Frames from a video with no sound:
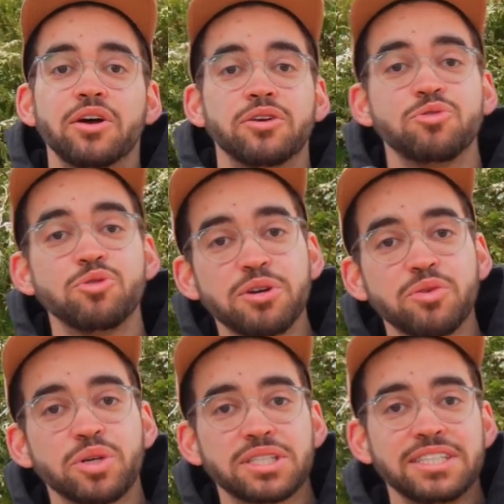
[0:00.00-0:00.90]
a
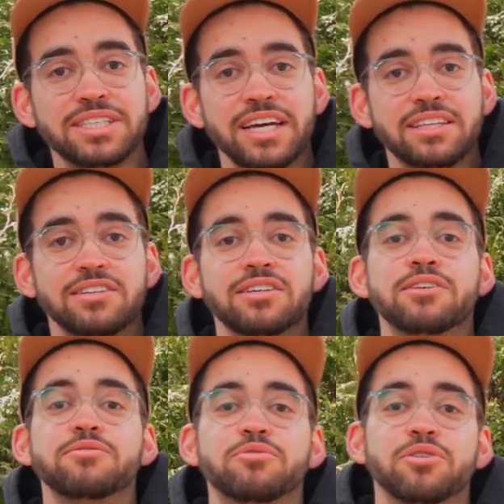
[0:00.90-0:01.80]
human was detected
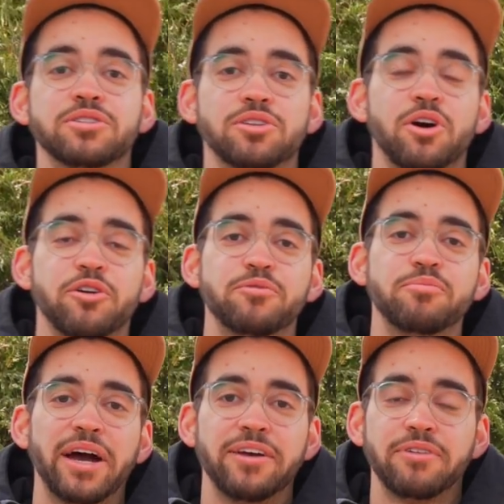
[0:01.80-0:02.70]
in front of
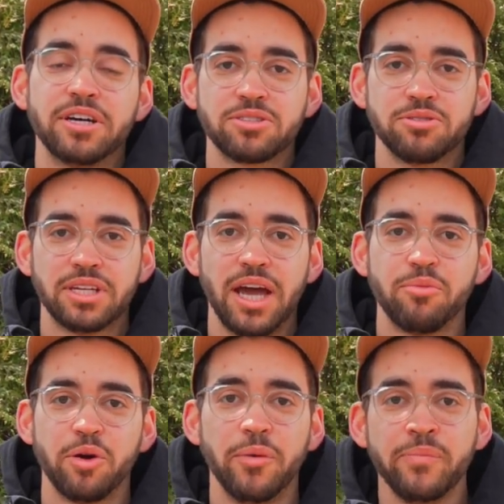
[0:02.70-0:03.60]
my Vosker
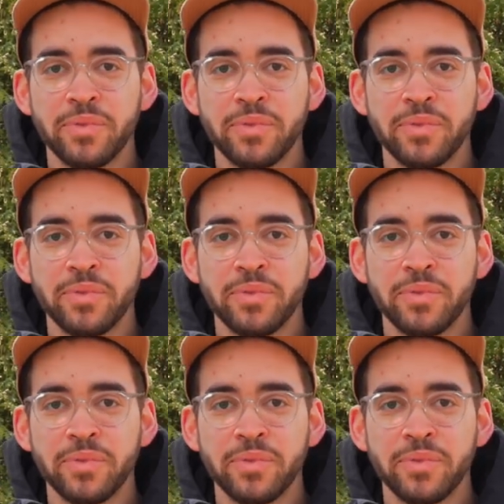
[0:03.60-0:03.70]
camera.